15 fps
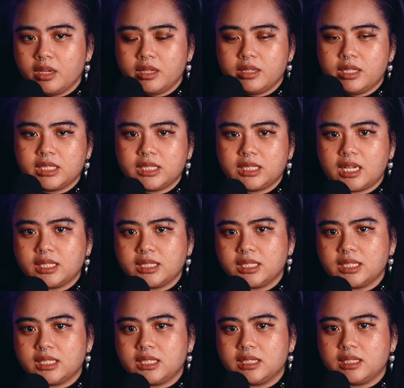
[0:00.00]
This tells
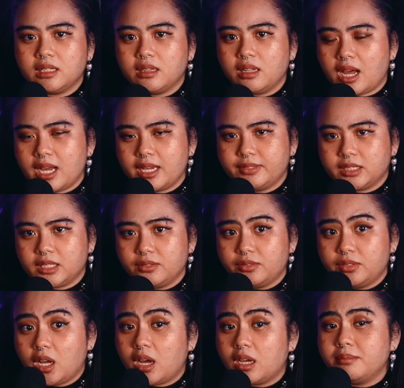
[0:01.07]
us that the lives of
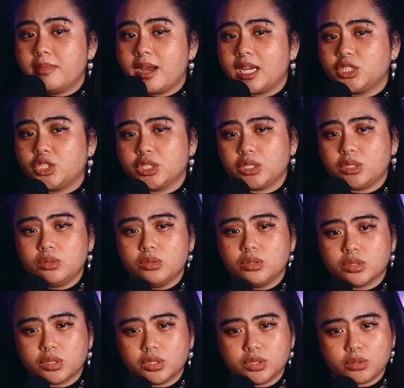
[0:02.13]
non-magic
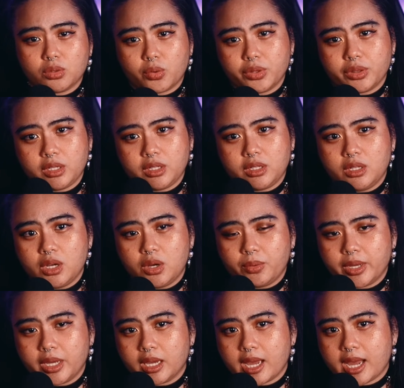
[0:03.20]
users, or the
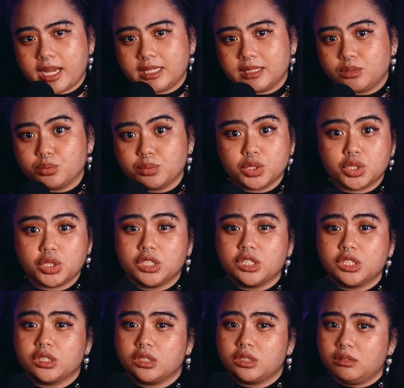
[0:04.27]
unknowing as
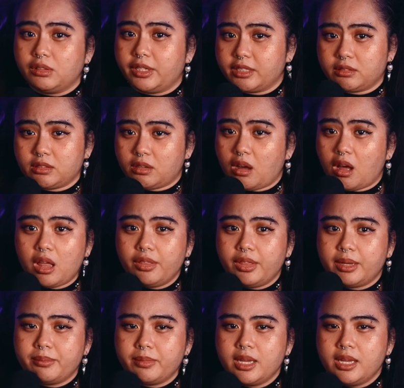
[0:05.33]
witches like to call
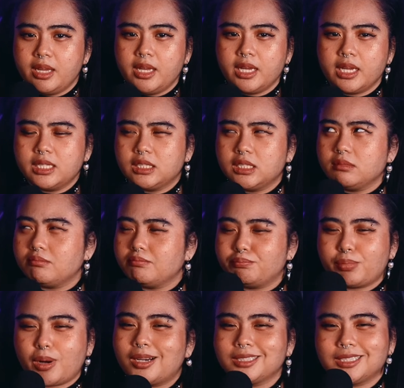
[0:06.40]
them, isn't
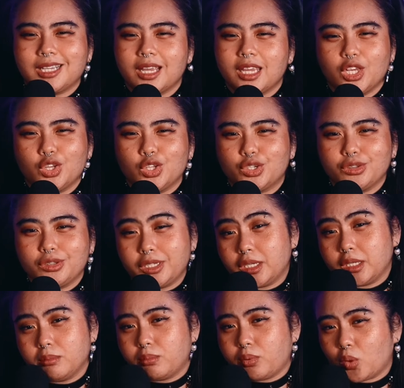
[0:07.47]
particularly
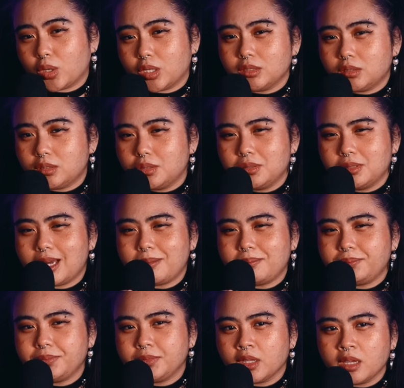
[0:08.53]
important to them.
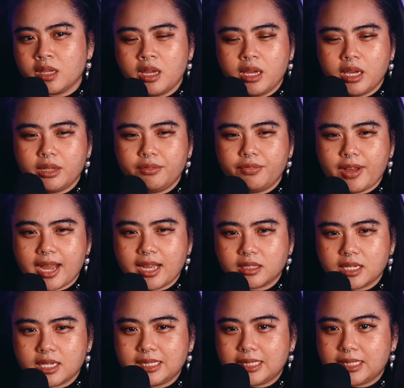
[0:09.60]
In fact,
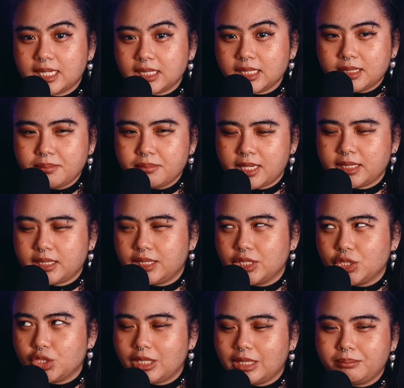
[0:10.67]
it sends the
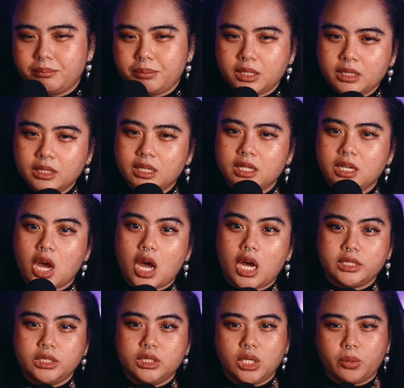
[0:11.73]
message that being an
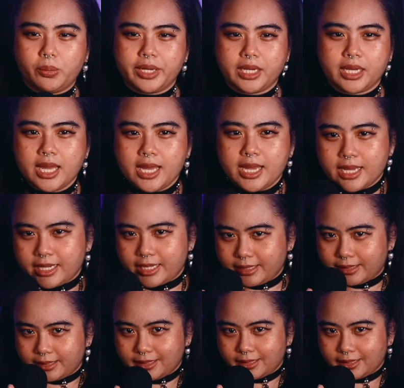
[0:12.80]
unknowing is